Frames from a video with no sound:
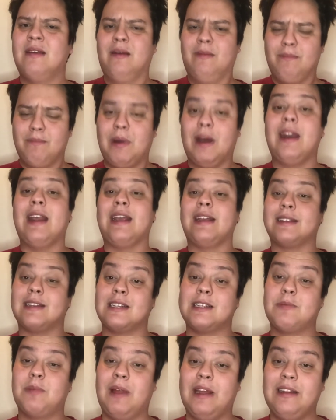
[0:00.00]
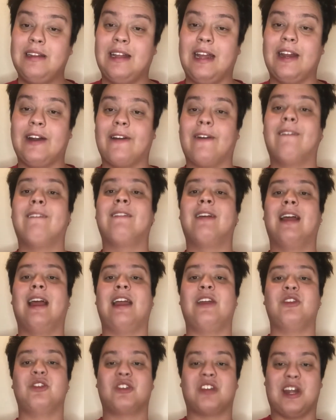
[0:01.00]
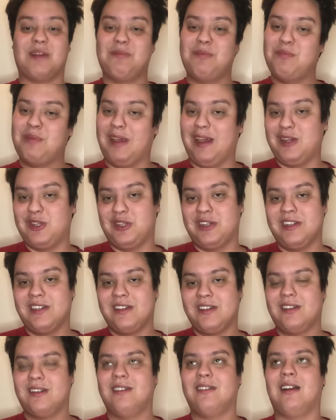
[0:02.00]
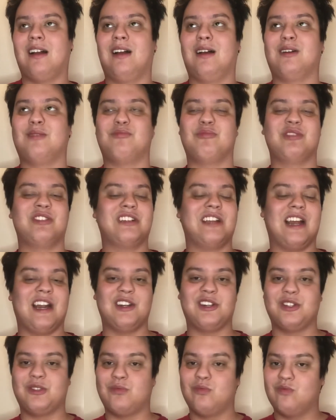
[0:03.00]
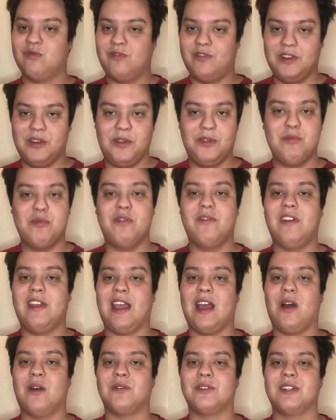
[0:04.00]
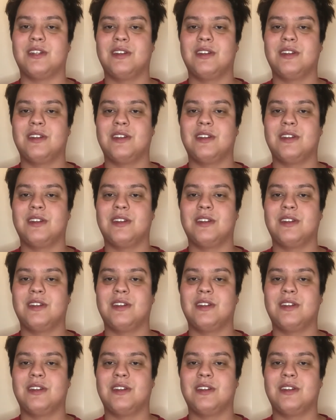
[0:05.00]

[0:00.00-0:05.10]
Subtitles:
But it gets explained later, and you just gotta be patient and kind of just feel the movie out.